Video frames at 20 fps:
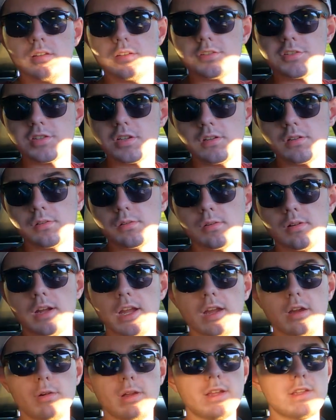So,
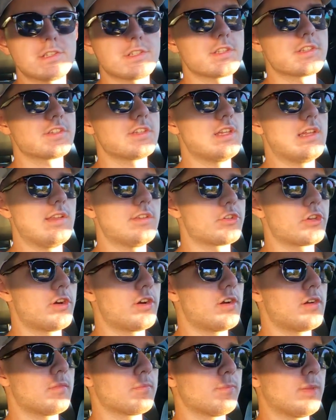how has the
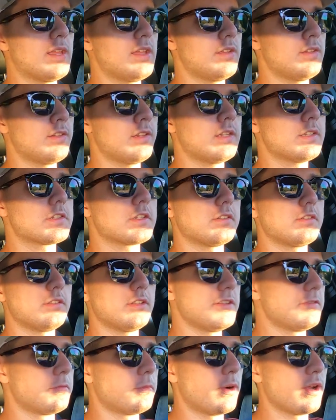CHR been to
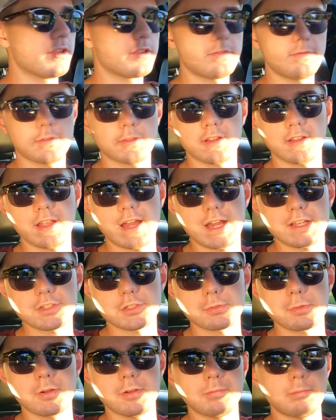live with for the
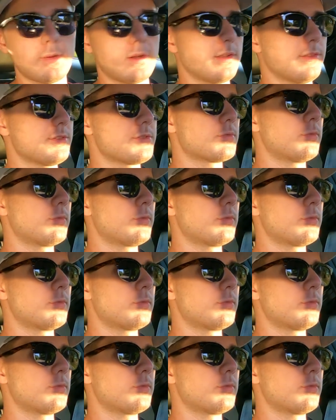last 12 months?